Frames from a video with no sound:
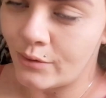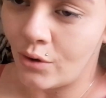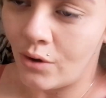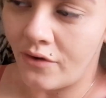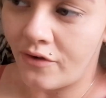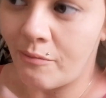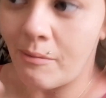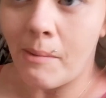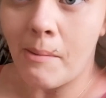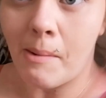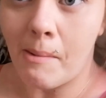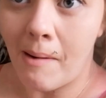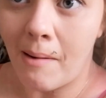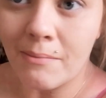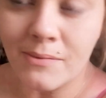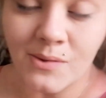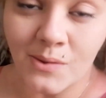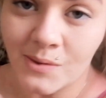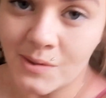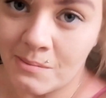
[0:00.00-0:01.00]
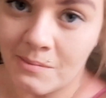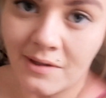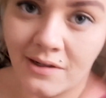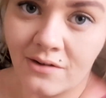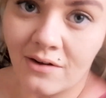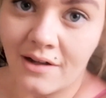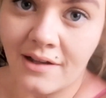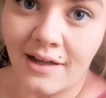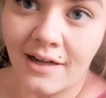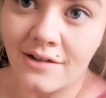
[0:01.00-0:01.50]
or if I'm at my mum's or something
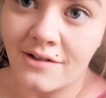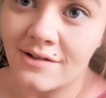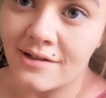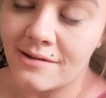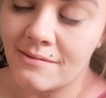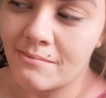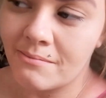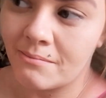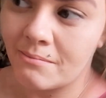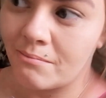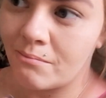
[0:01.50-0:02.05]
like that, just